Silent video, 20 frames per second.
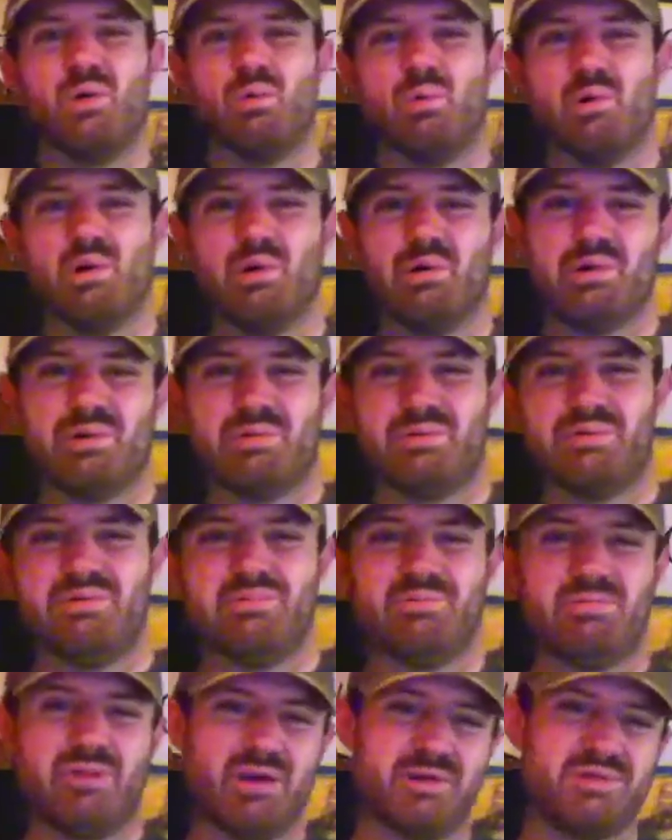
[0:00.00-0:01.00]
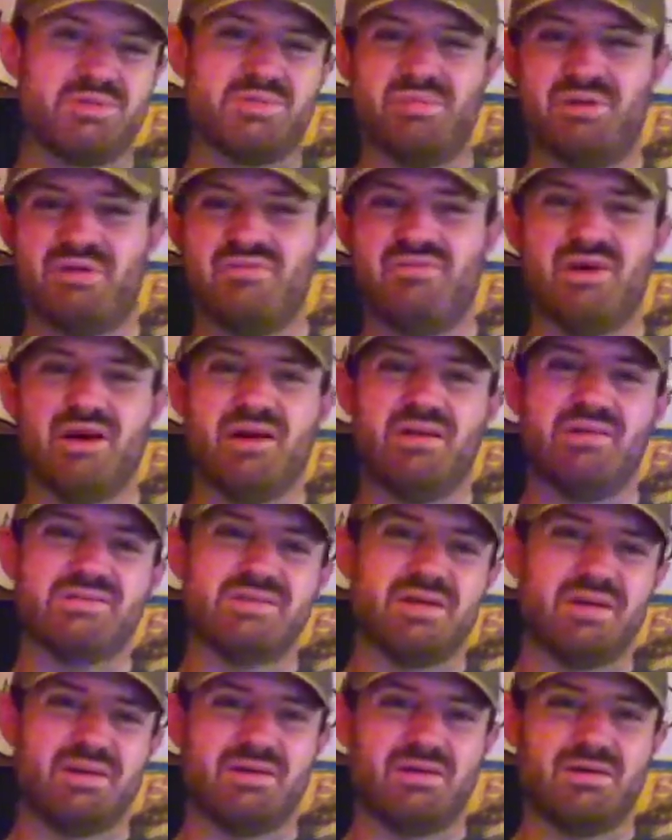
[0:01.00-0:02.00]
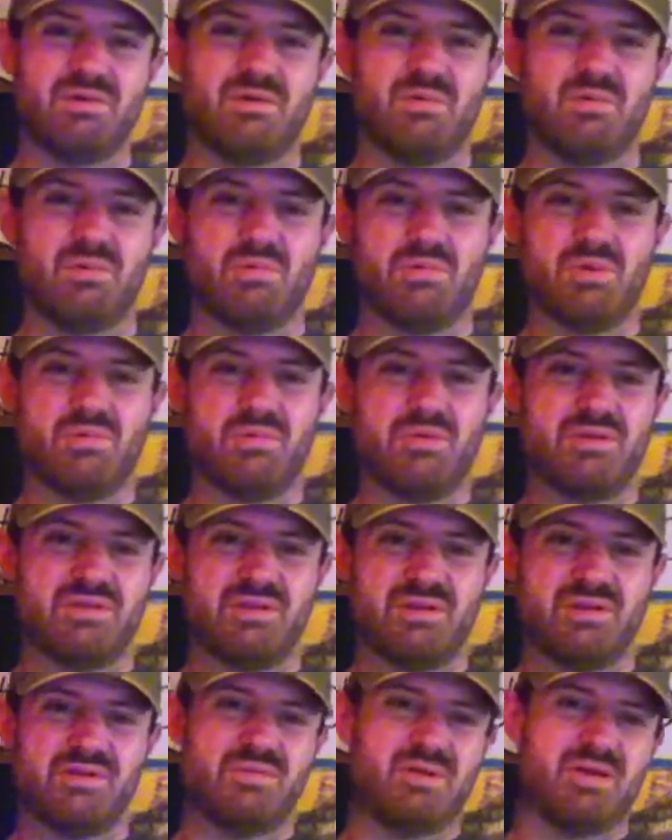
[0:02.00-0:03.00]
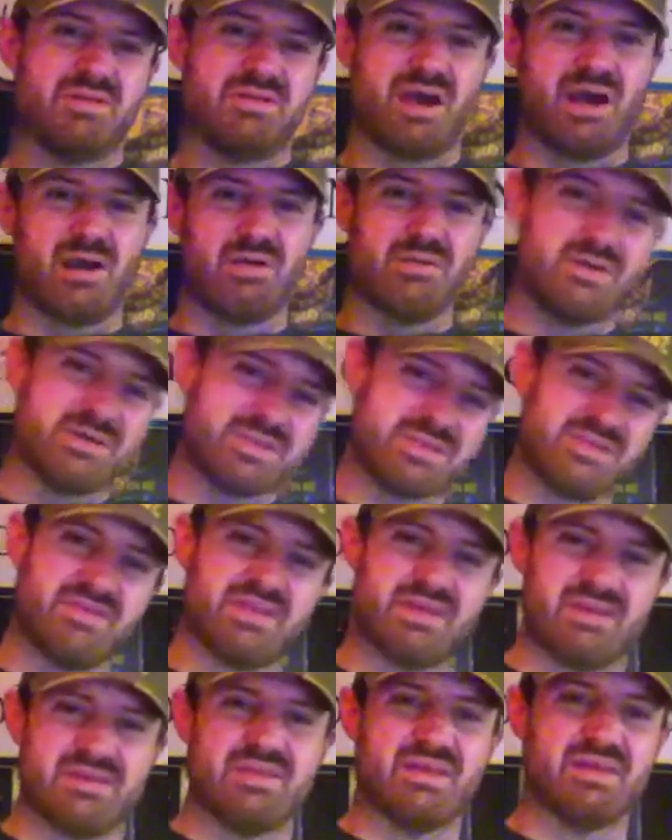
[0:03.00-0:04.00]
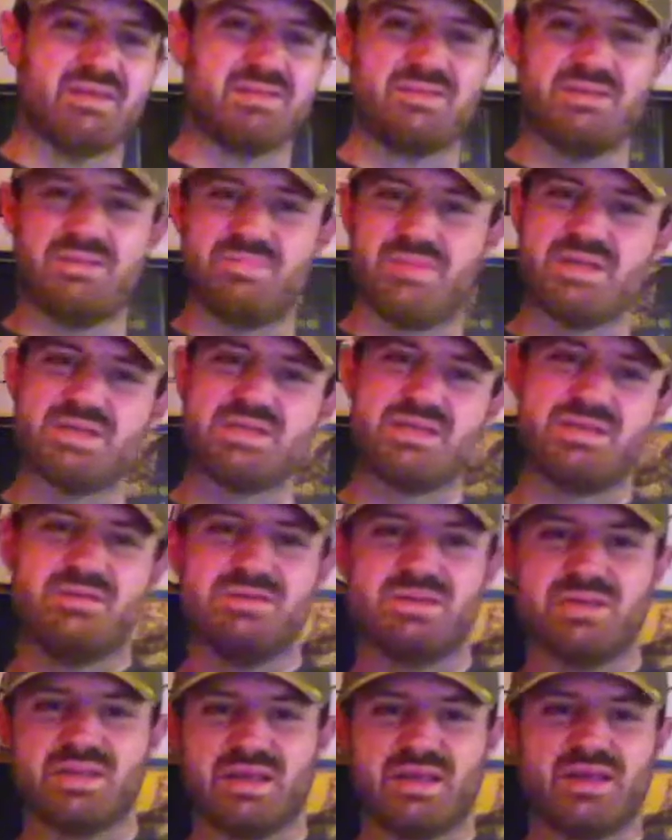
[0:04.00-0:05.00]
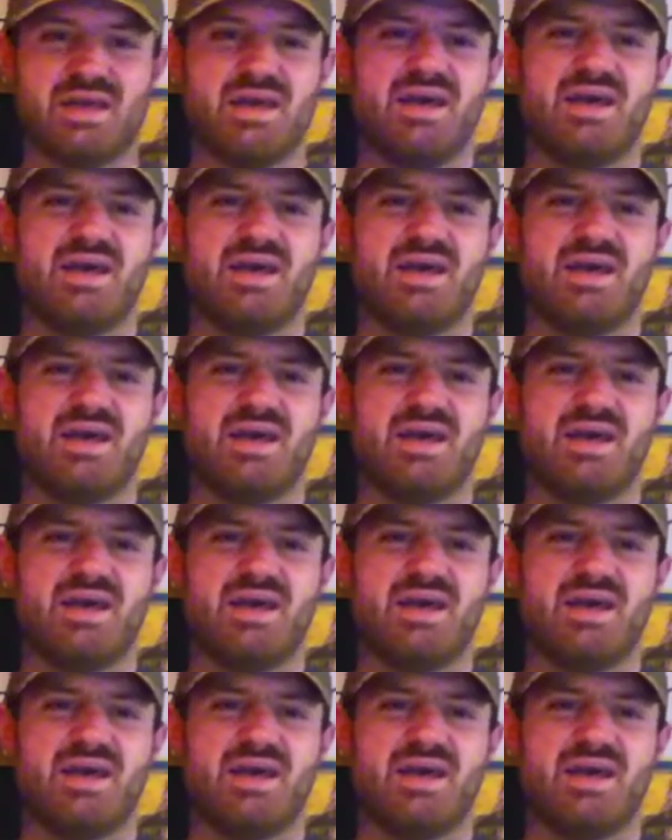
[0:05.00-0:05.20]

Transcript: marriage used to be defined as, a woman needed to pay dowry and stuff, basically using,